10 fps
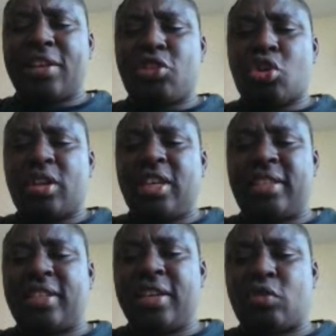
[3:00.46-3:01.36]
energy or
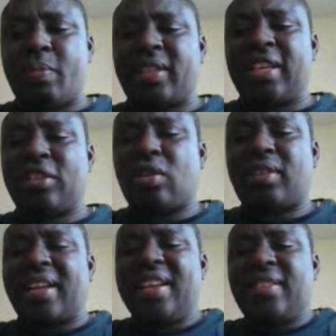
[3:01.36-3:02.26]
its increment is
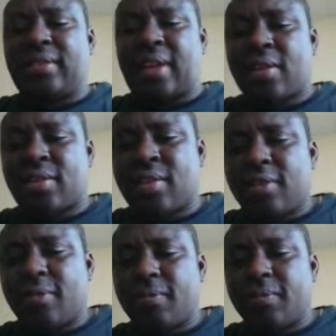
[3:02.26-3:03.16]
not an easy task.